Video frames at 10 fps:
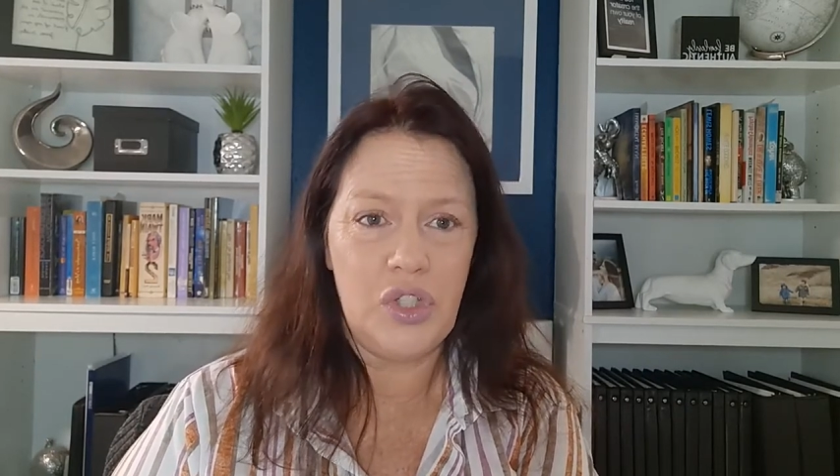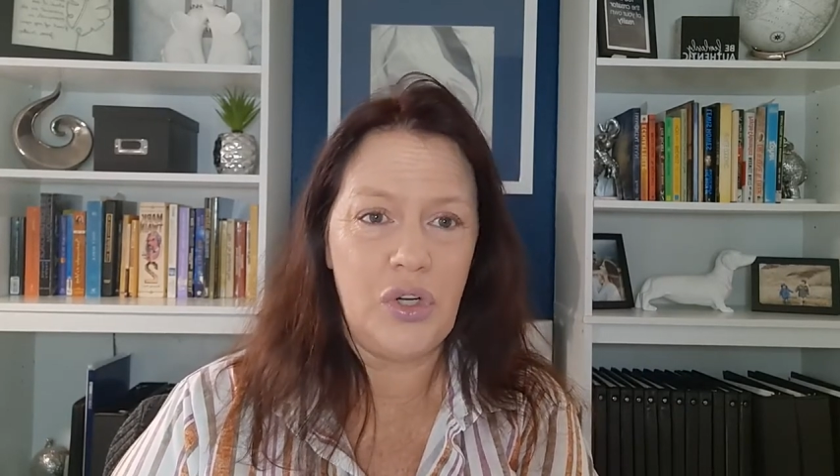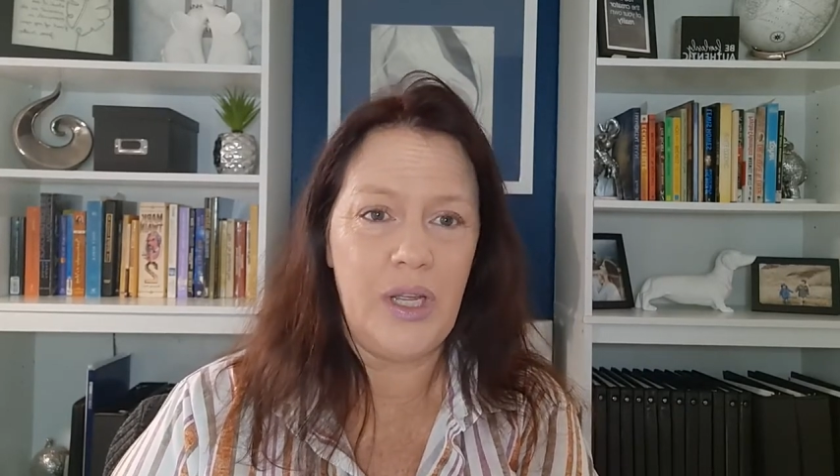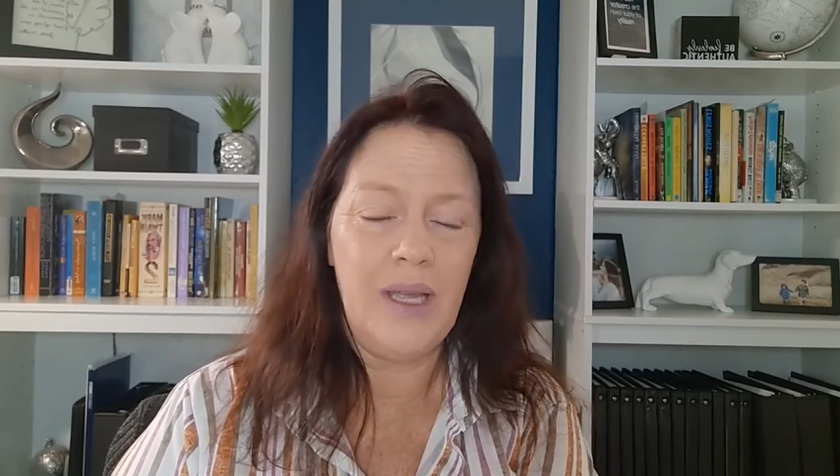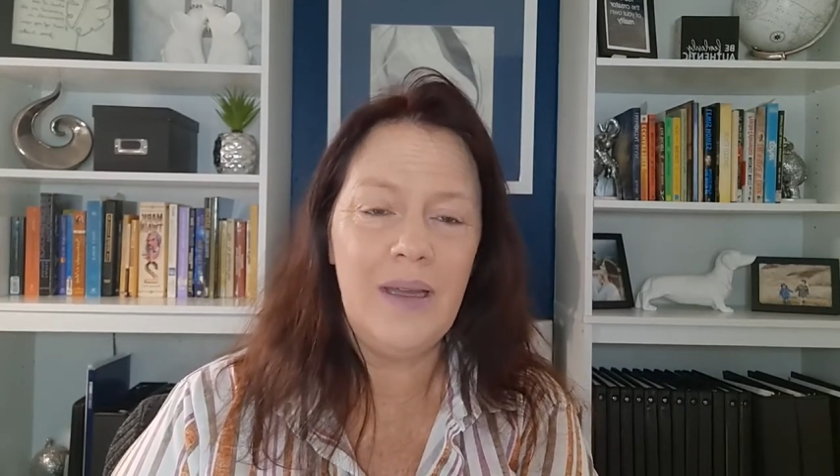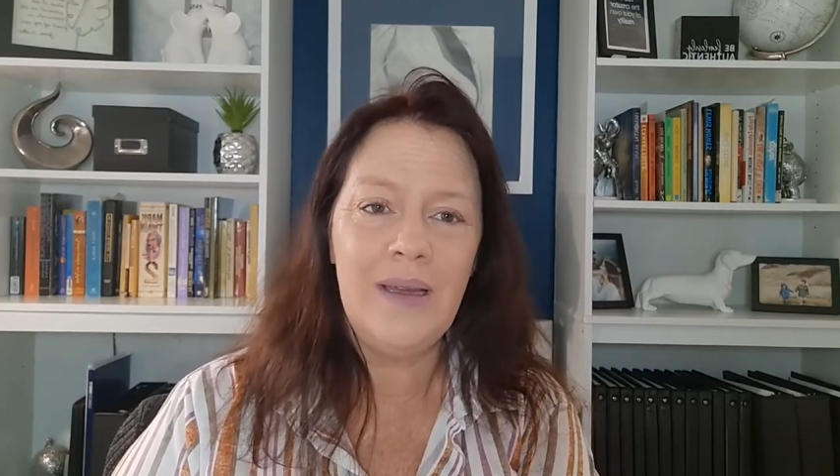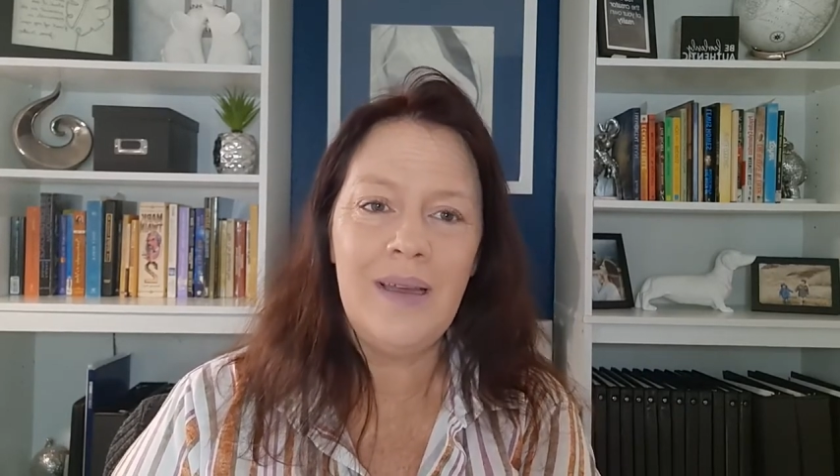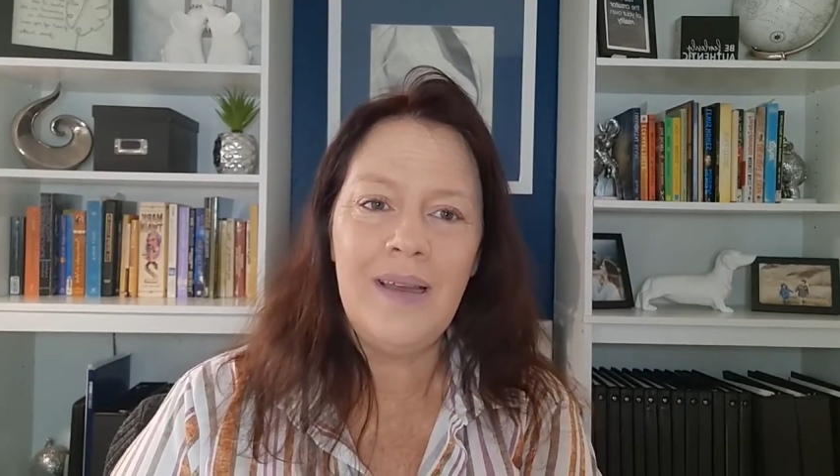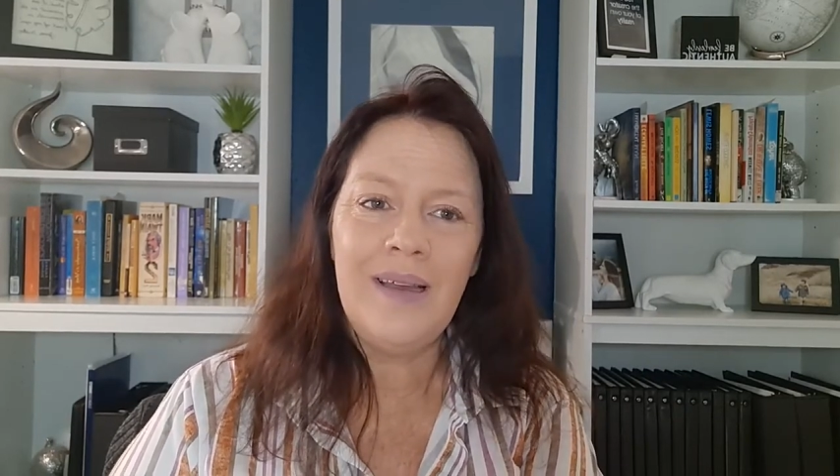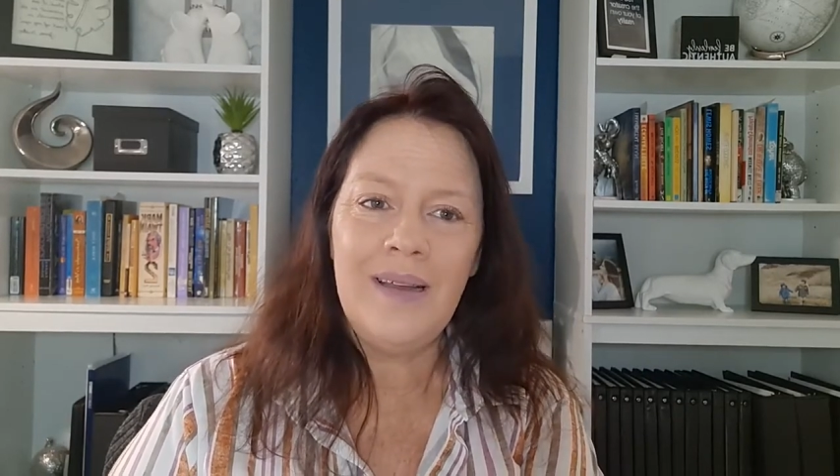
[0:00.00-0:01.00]
journey
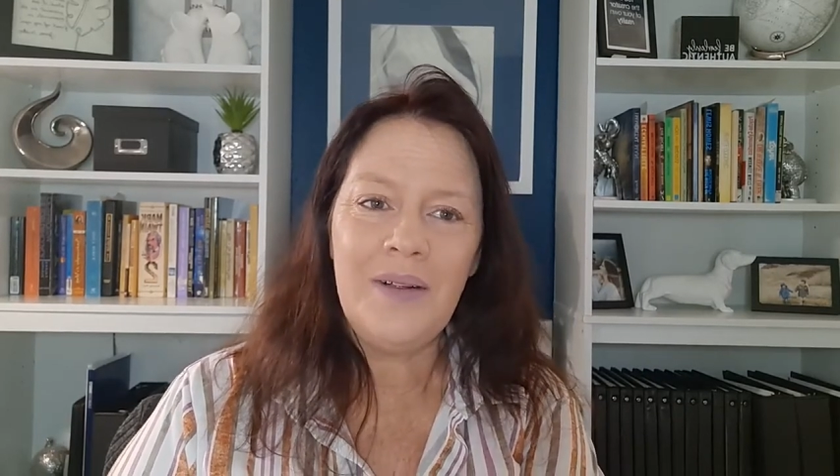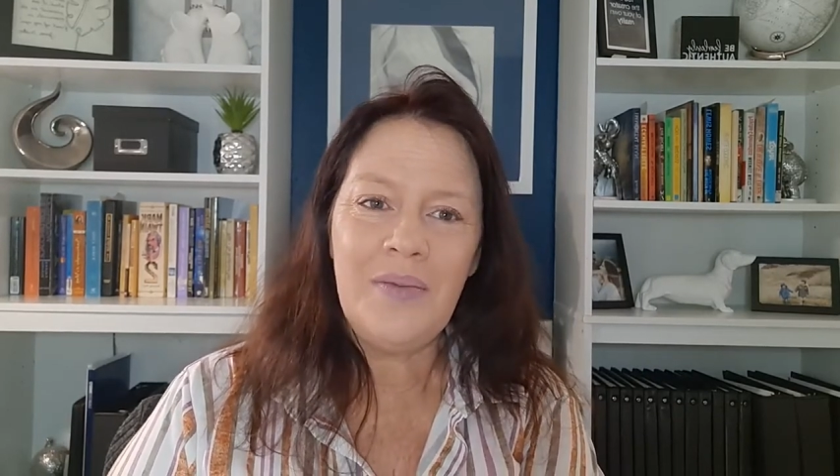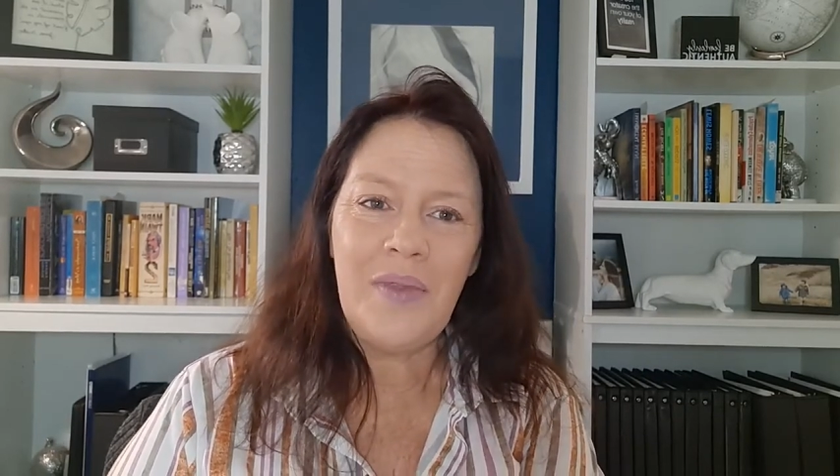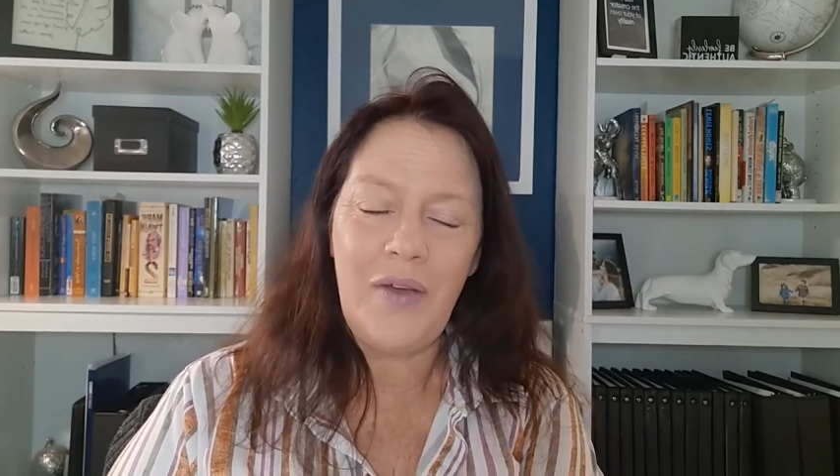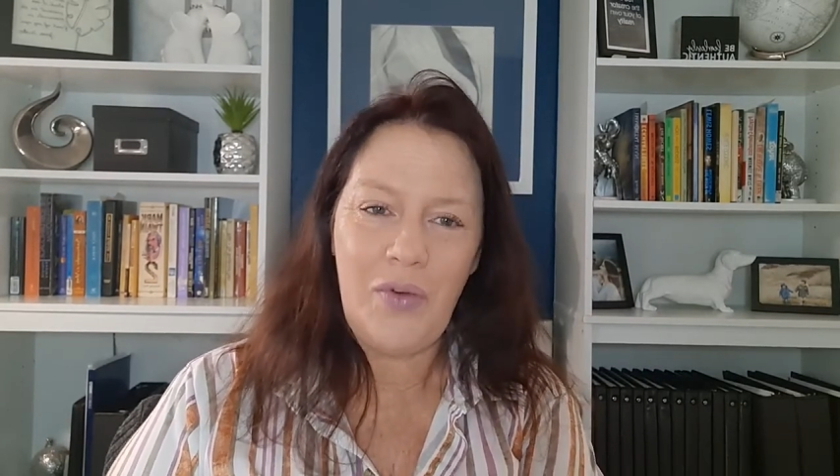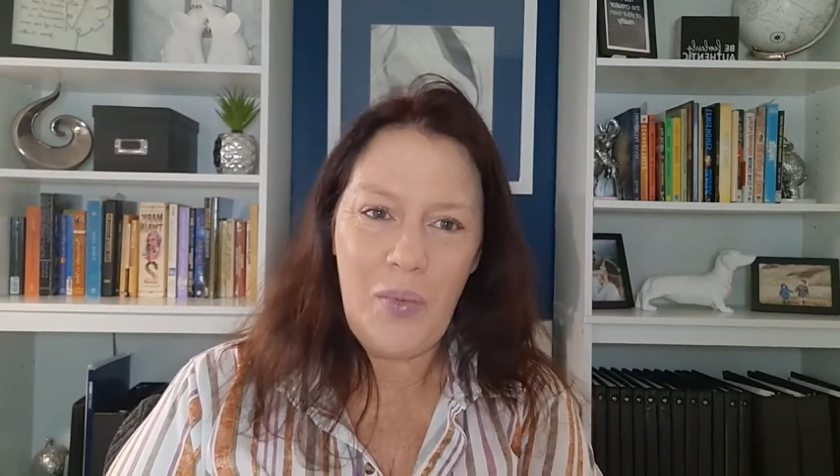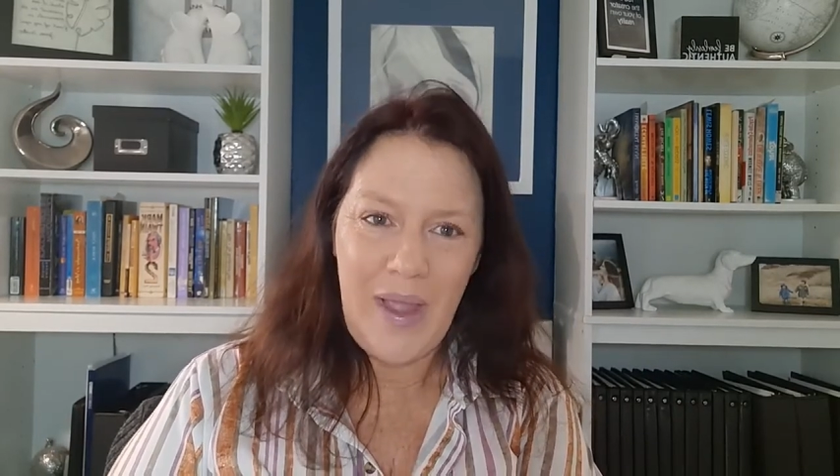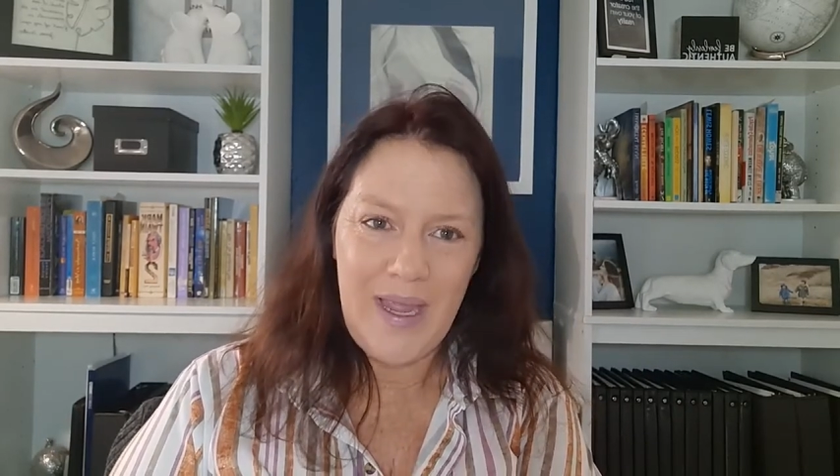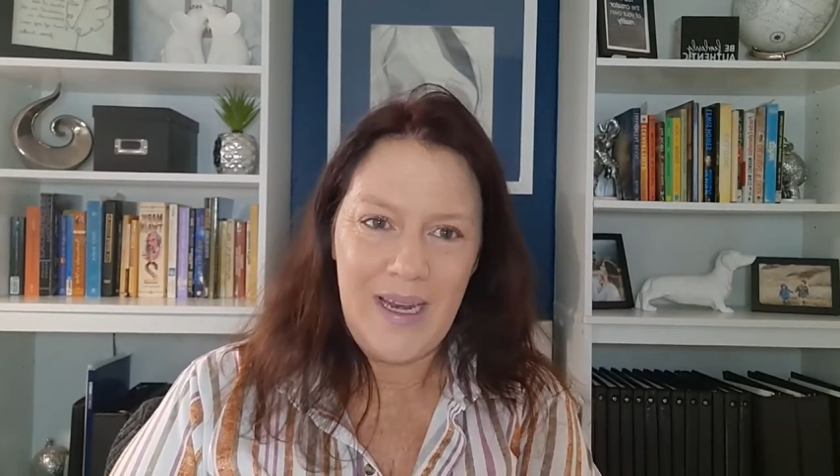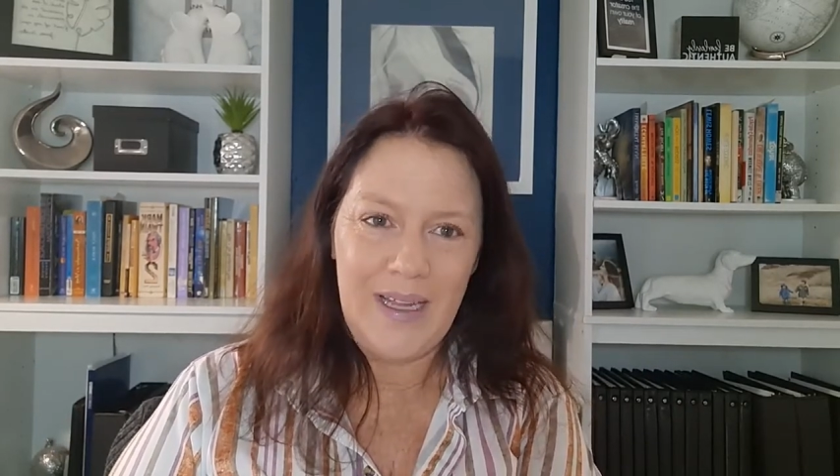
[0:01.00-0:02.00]
of
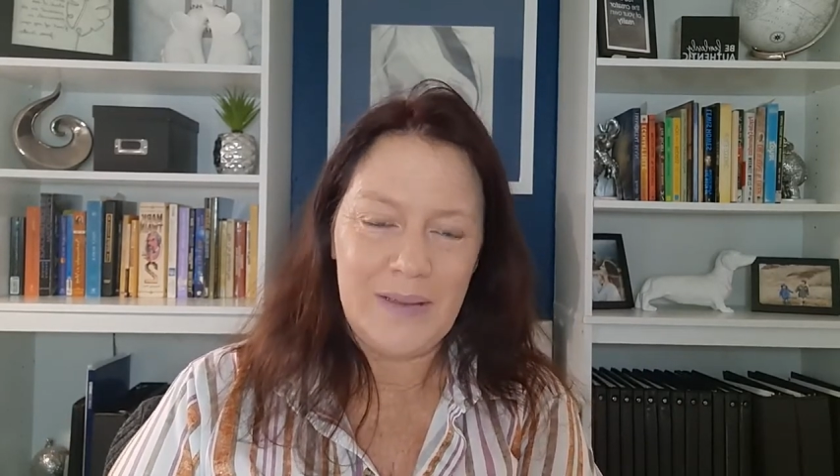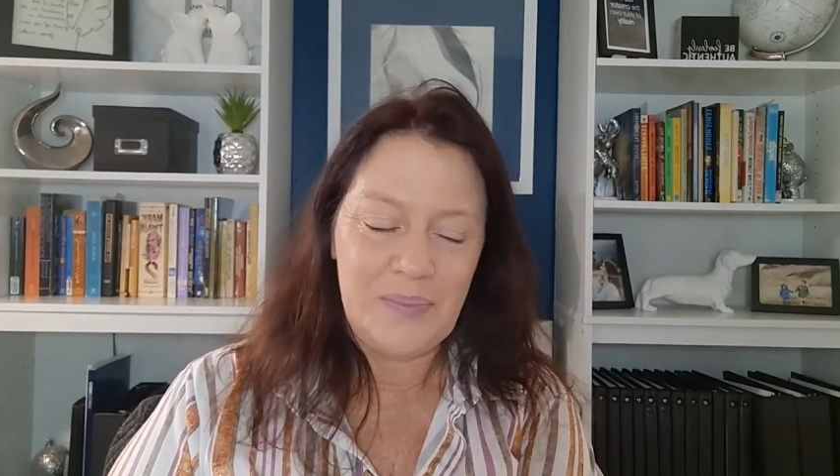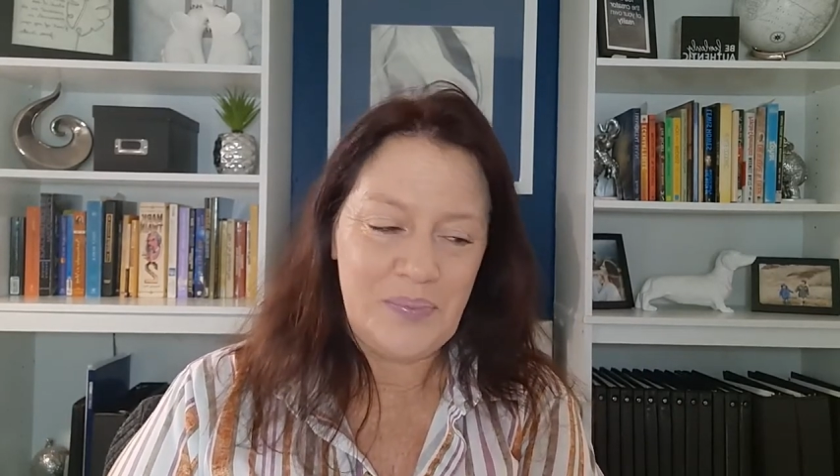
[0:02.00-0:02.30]
awakening.